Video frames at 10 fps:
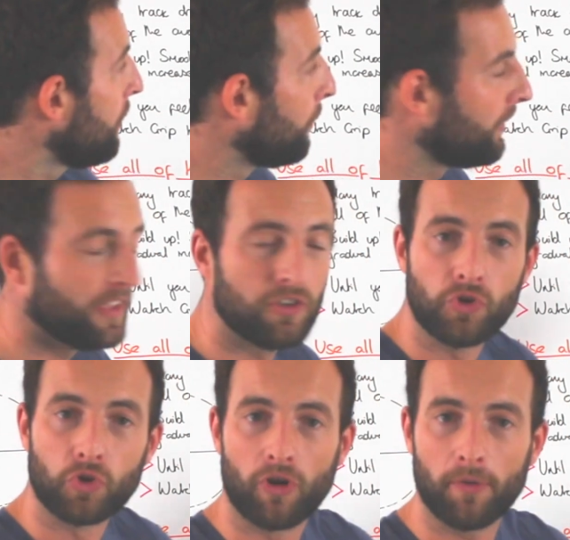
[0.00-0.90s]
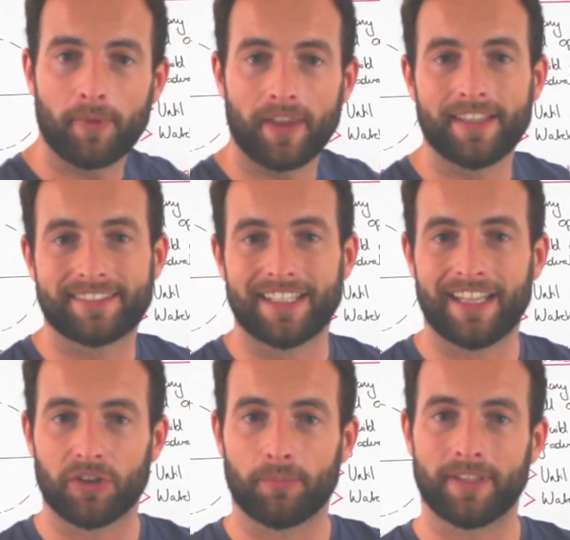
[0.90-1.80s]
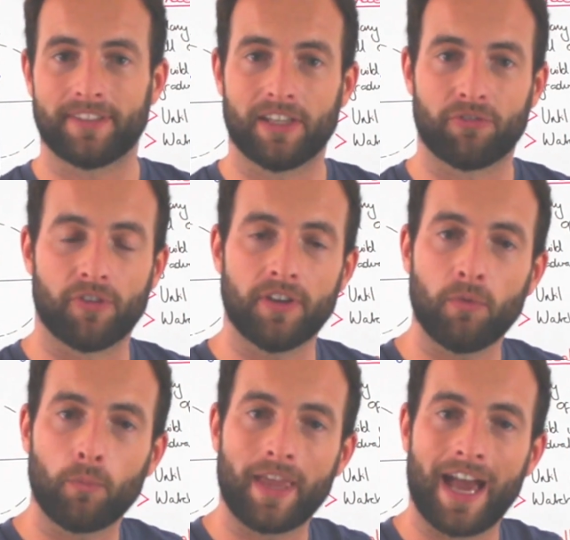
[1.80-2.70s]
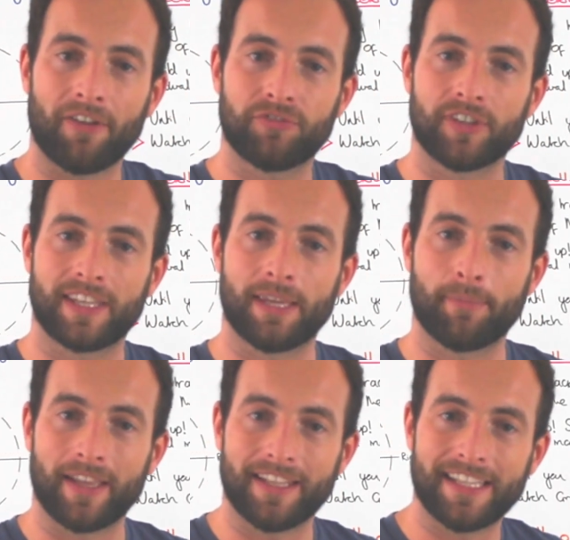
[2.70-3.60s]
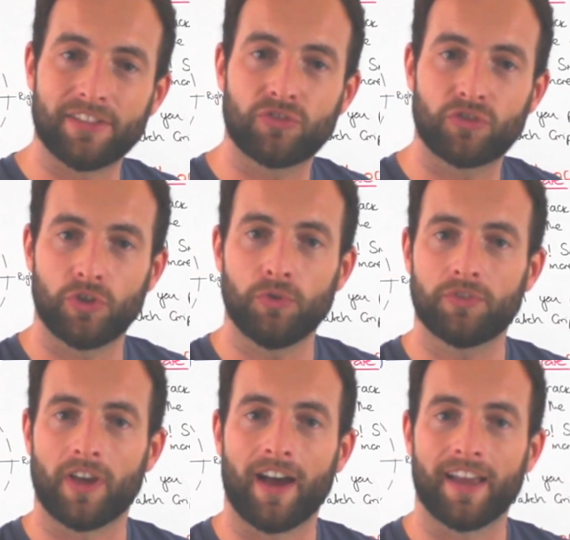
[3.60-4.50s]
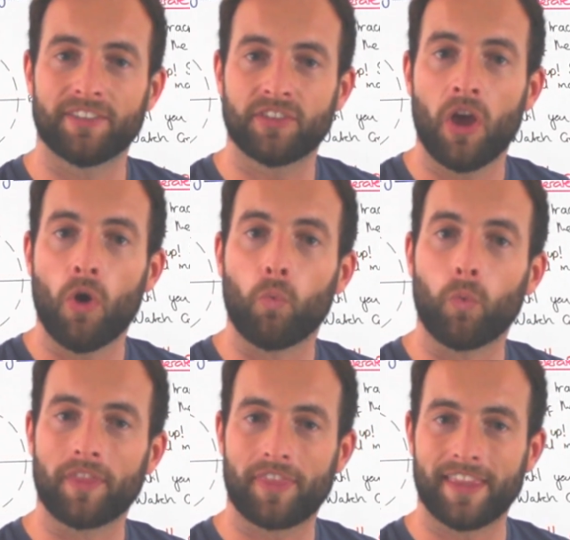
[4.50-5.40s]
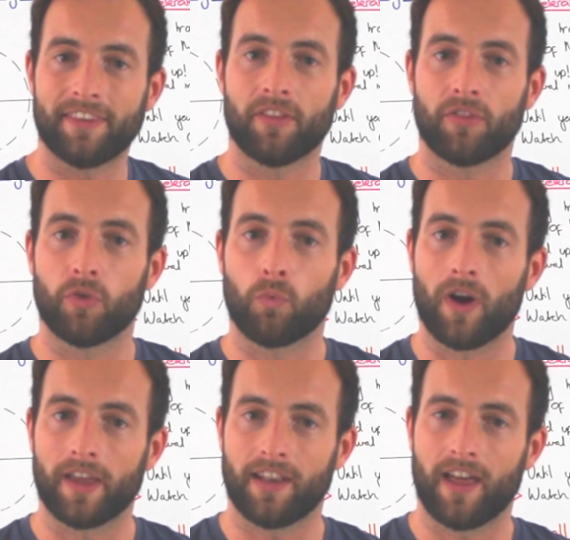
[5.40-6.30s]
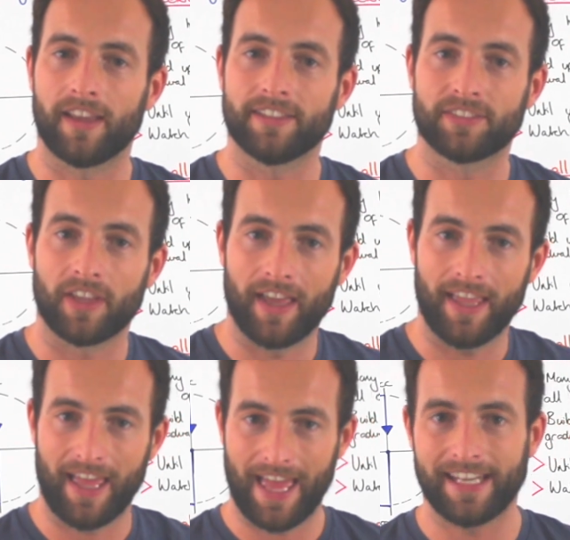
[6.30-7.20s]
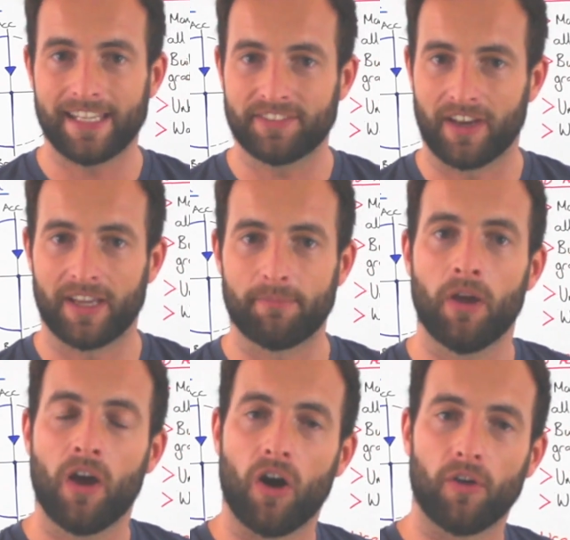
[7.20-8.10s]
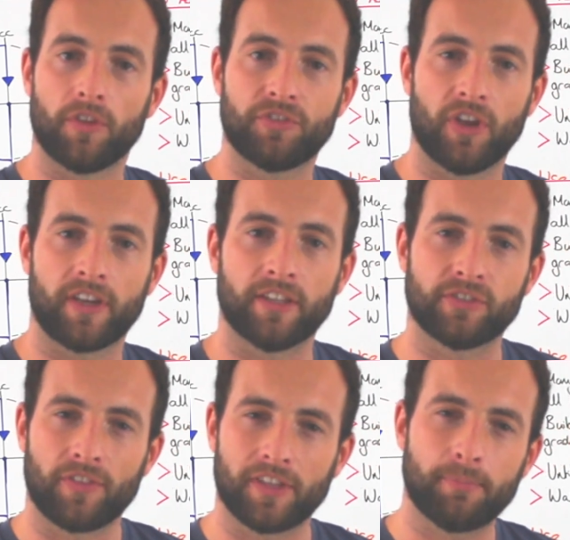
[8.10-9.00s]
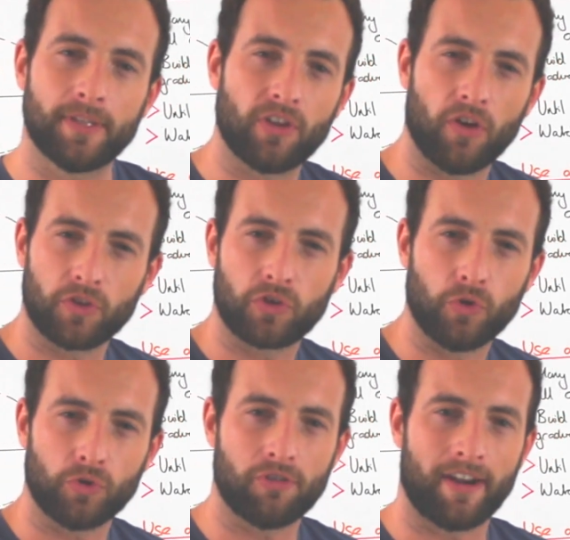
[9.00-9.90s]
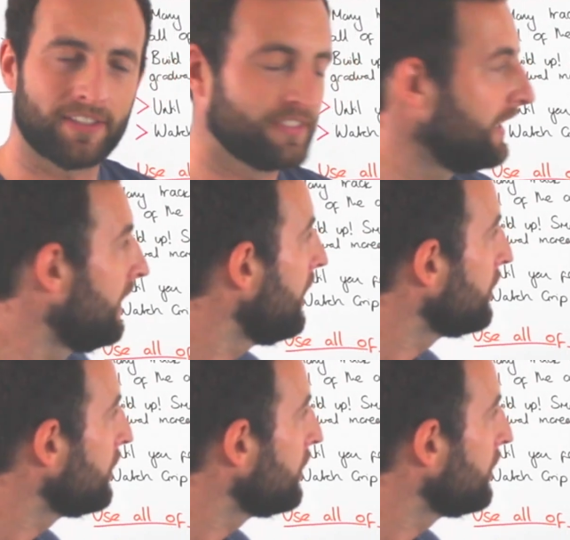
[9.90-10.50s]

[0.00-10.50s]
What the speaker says: Within Europe, it's a little bit different. We have to keep at least 2 tyres within the white lines at any time on the circuit. So this means on the corner exit,